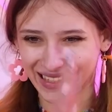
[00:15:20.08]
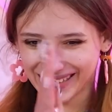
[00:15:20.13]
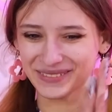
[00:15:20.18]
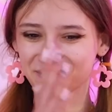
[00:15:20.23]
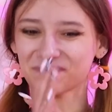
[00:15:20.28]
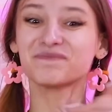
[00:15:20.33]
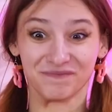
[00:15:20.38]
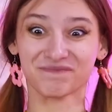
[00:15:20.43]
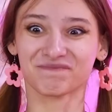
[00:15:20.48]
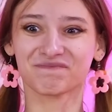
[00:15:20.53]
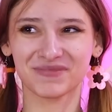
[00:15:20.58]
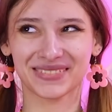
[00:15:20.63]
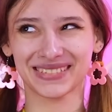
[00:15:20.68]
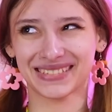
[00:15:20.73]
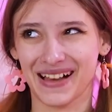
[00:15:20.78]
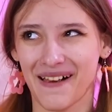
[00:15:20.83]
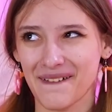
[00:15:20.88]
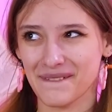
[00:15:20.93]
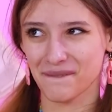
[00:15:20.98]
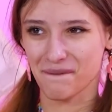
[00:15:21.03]
Ugh, deal
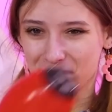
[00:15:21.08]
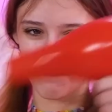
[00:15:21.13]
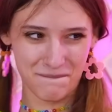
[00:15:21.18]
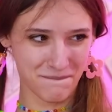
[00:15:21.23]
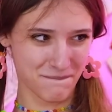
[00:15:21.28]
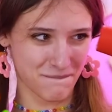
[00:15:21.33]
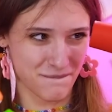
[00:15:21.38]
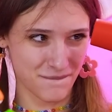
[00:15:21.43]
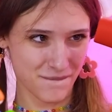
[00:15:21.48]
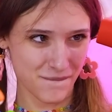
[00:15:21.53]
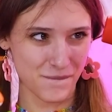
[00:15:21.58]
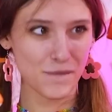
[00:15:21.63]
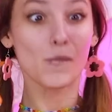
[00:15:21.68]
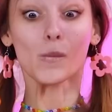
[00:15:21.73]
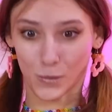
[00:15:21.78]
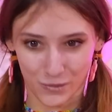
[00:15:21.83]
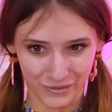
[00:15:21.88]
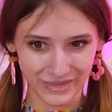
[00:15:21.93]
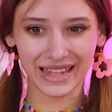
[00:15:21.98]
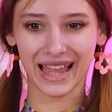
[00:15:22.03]
with it!
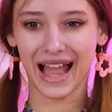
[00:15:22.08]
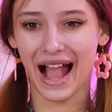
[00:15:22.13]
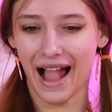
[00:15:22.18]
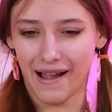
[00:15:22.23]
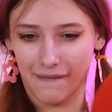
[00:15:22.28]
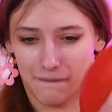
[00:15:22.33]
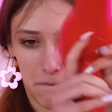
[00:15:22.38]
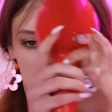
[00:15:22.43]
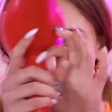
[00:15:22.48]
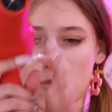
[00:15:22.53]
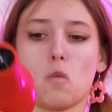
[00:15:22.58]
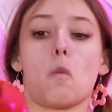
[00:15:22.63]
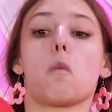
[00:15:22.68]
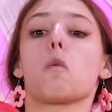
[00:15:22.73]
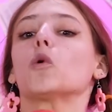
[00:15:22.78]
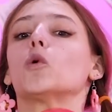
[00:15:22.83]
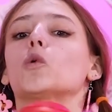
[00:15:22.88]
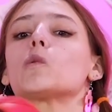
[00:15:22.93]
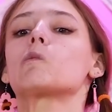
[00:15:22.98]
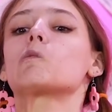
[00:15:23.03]
Nancy starts melting
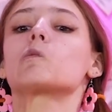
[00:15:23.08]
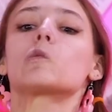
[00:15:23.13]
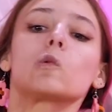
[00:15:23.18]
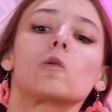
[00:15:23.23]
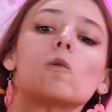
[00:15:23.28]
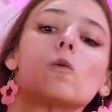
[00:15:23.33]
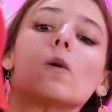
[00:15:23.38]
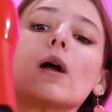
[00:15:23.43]
her pop.